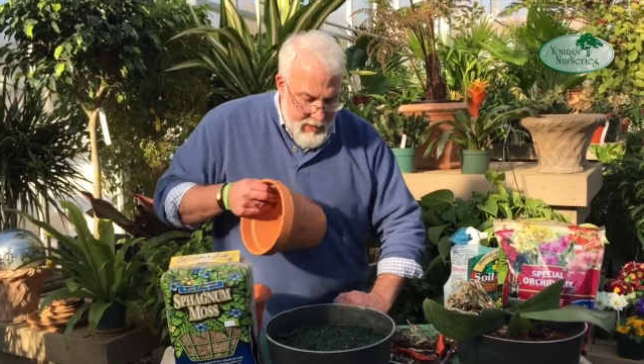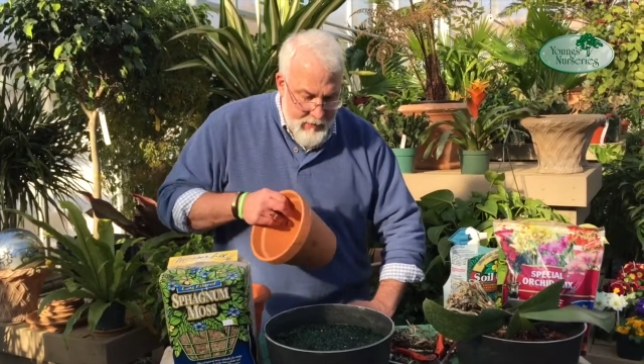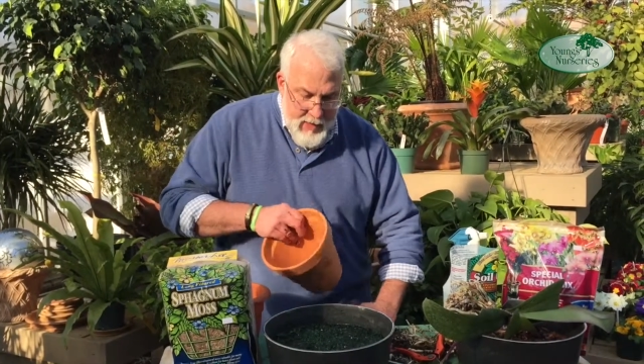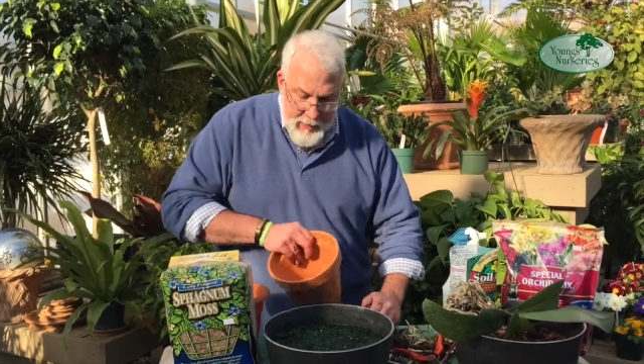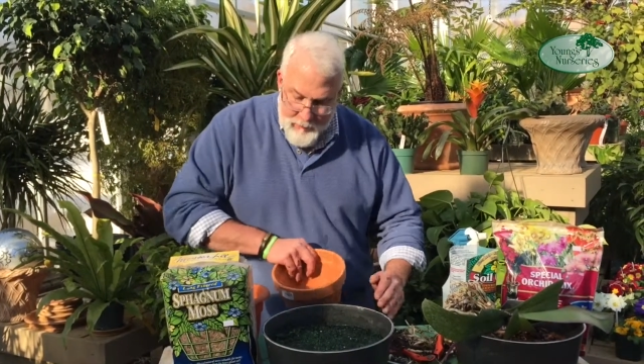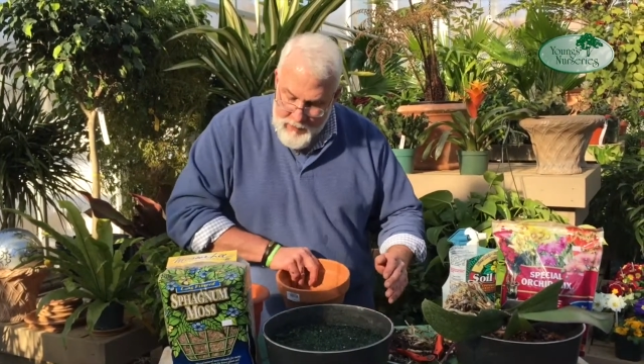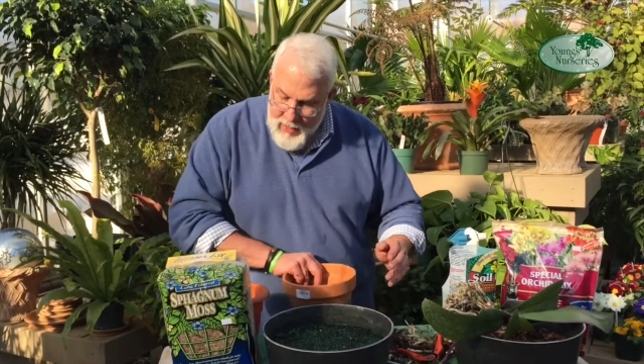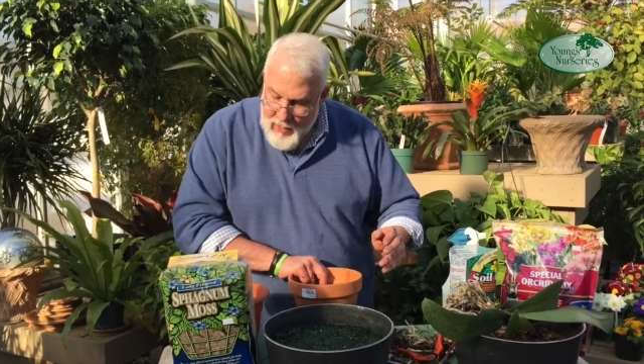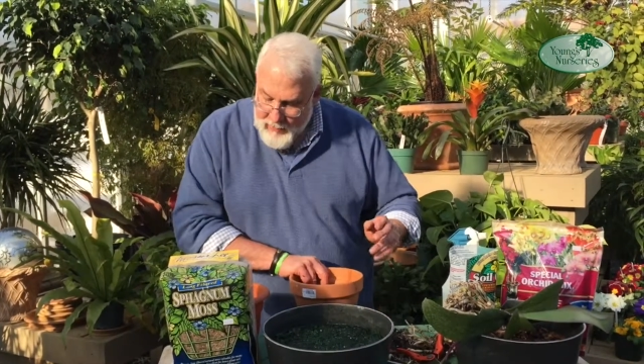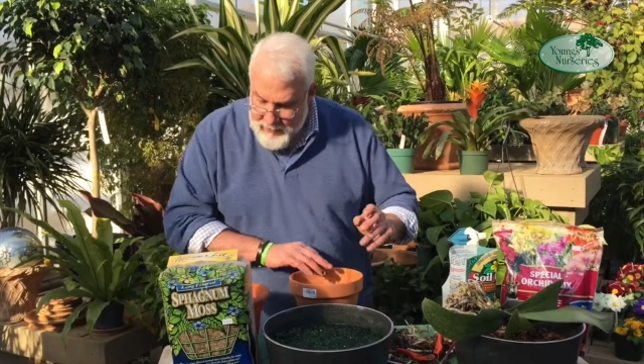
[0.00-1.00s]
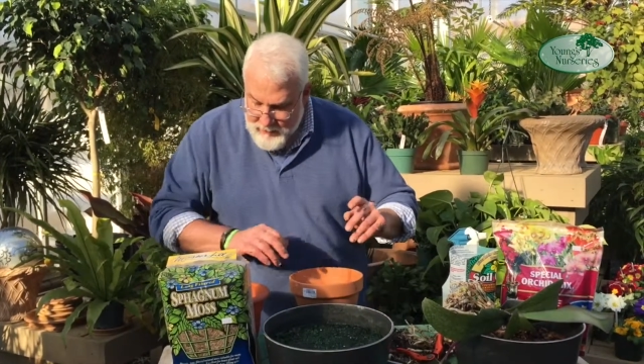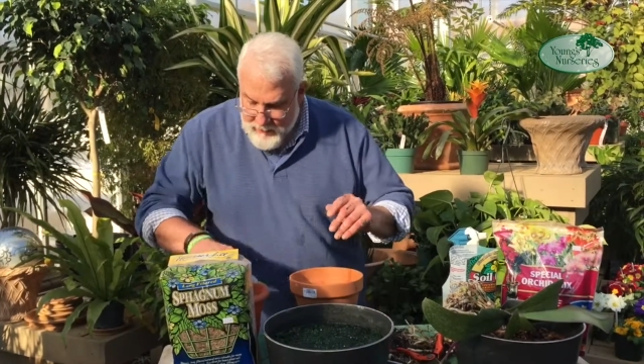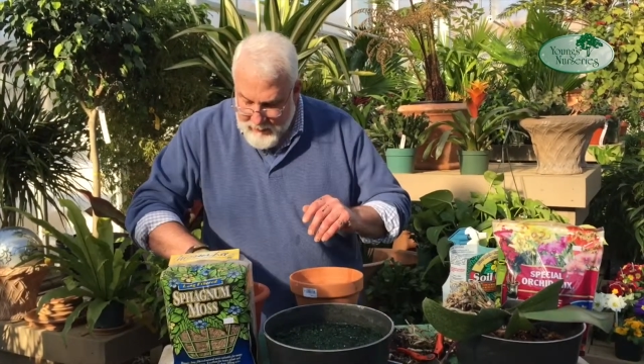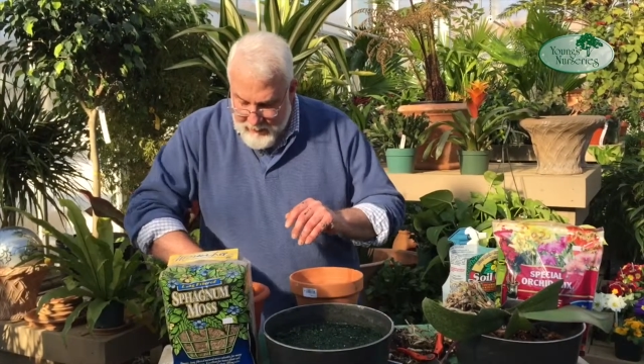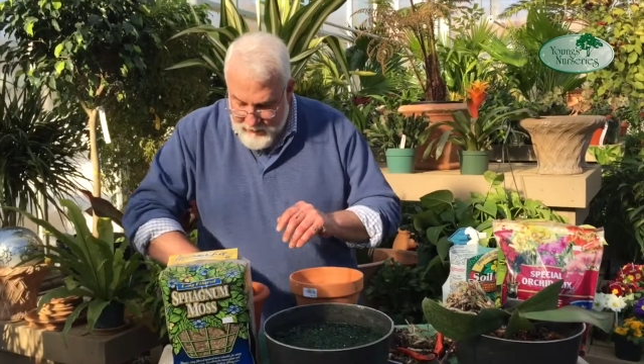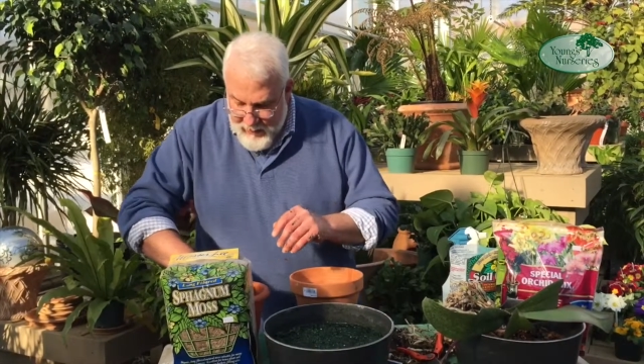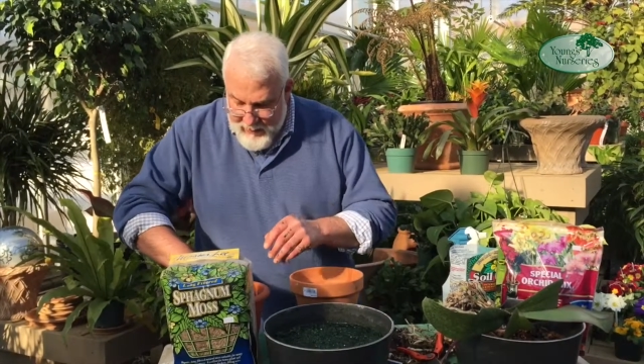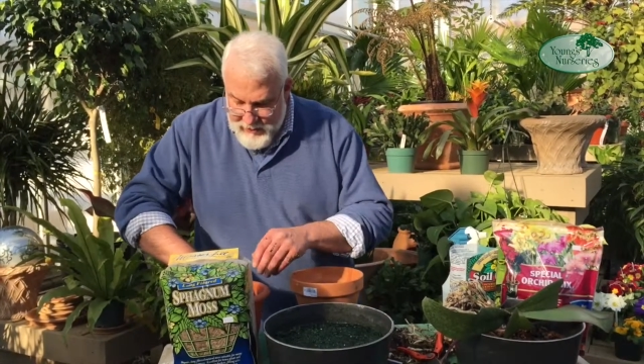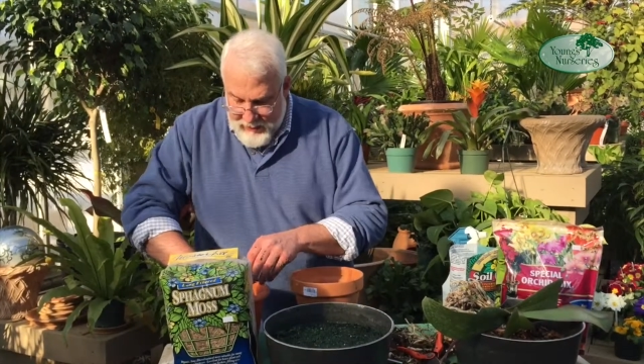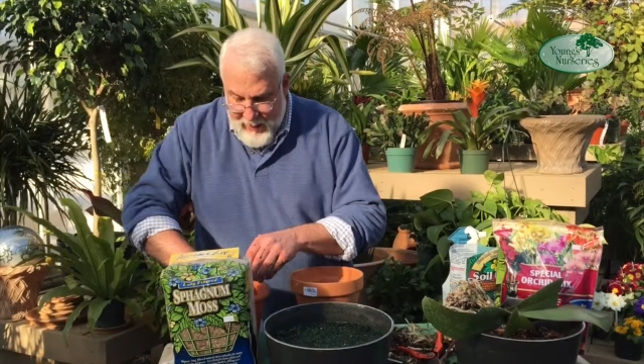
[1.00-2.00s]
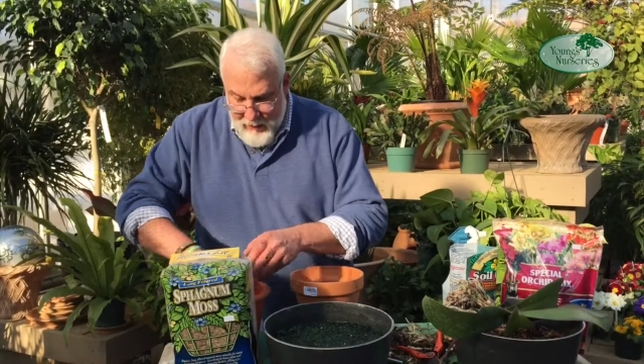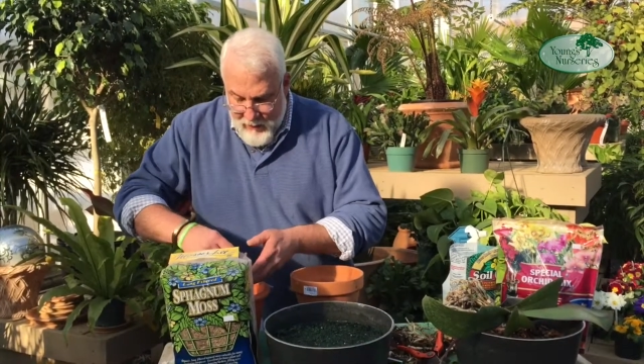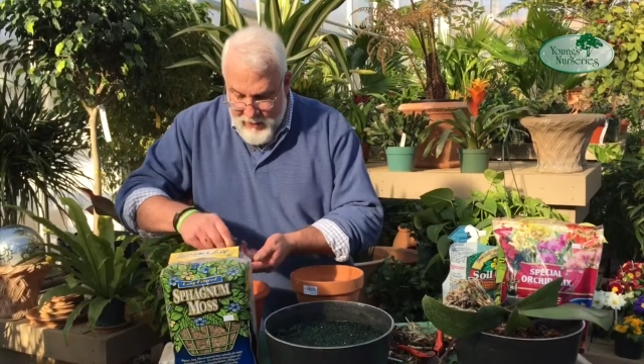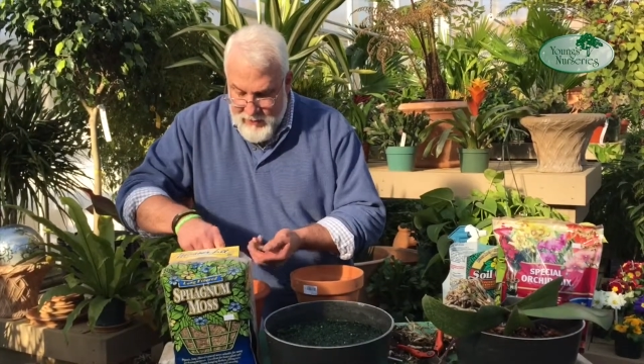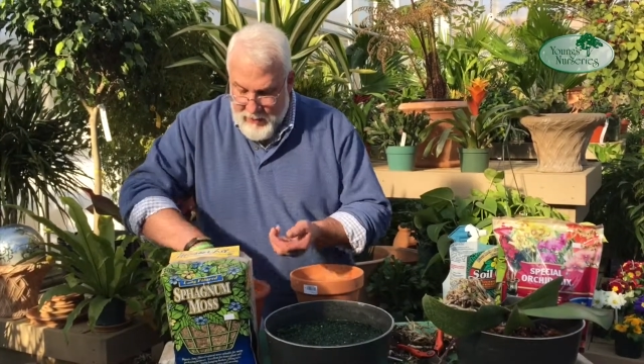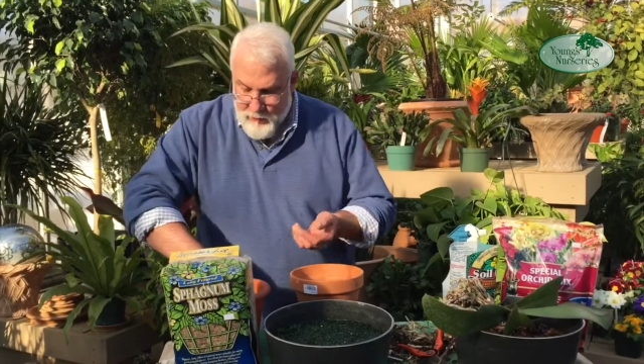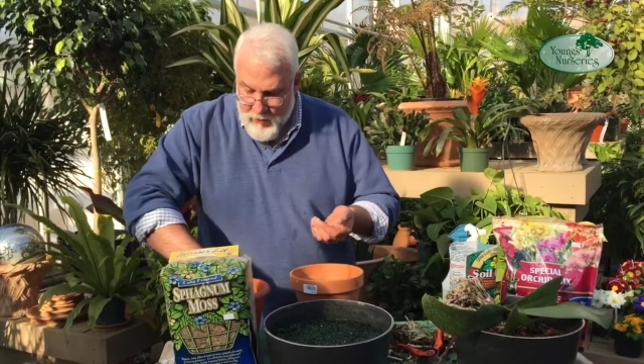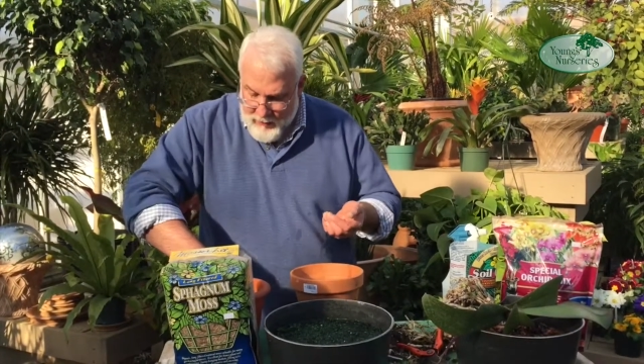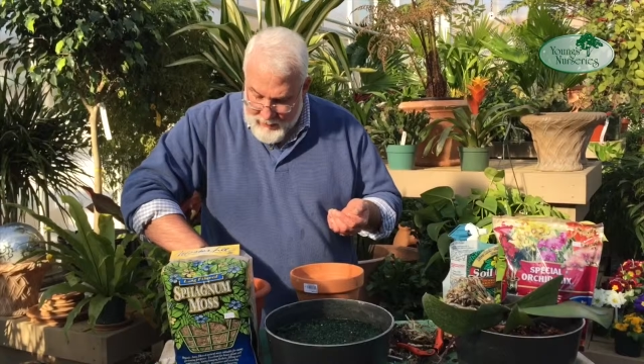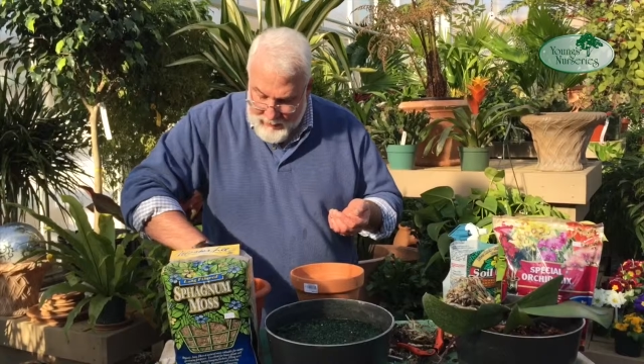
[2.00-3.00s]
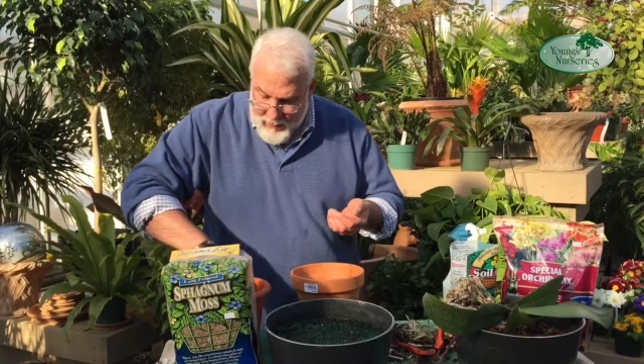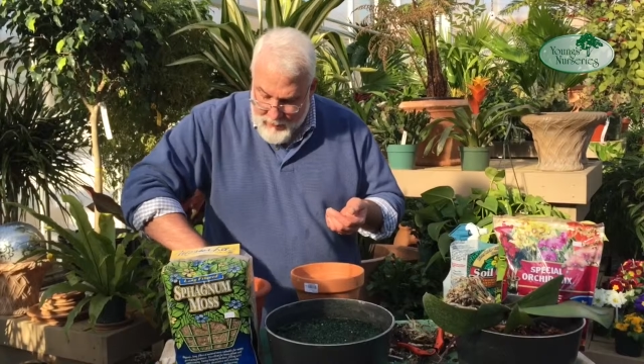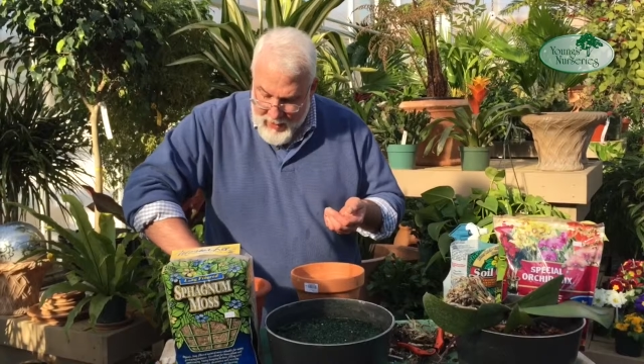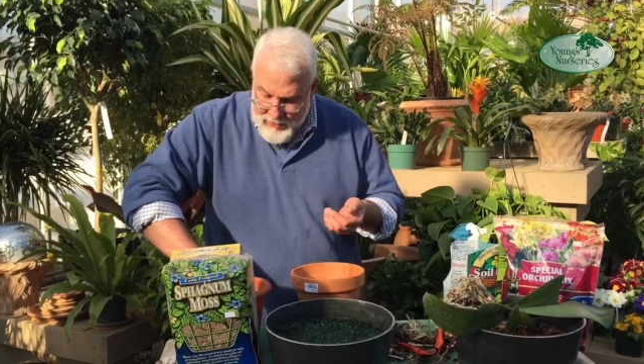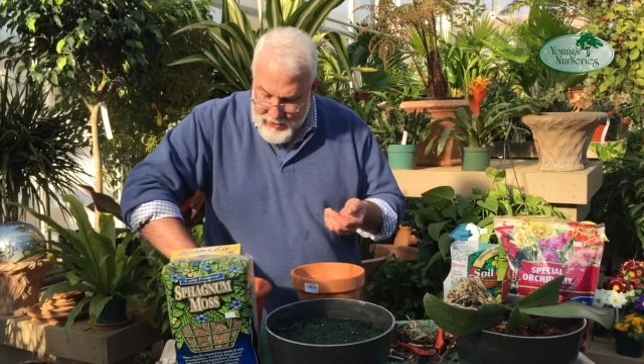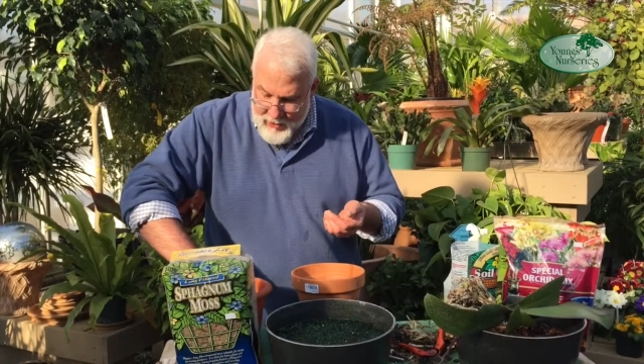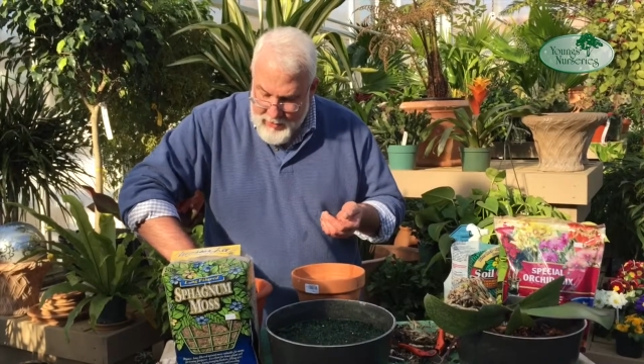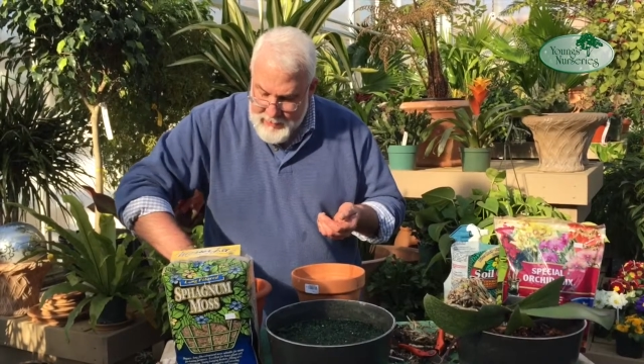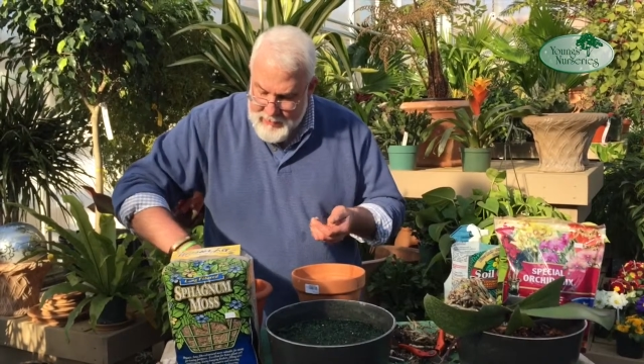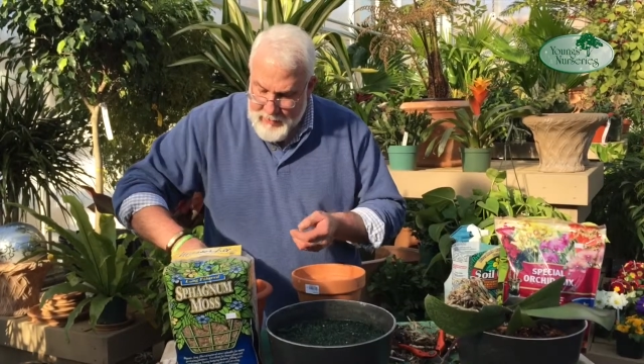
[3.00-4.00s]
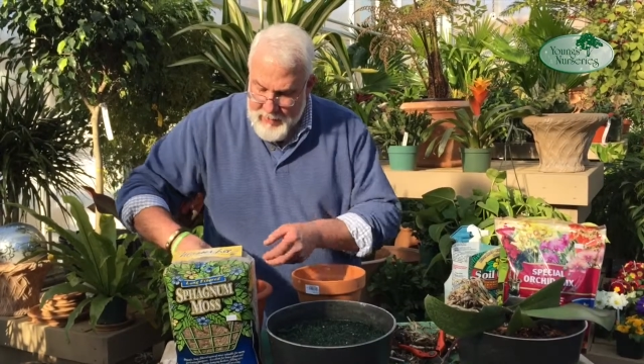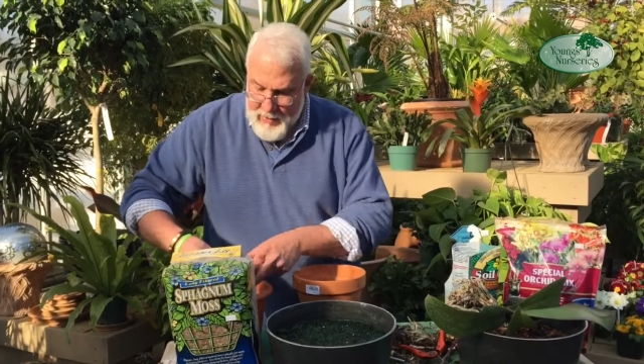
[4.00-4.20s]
Okay, let's throw a little drainage. Again, we're using broken clay pot shards.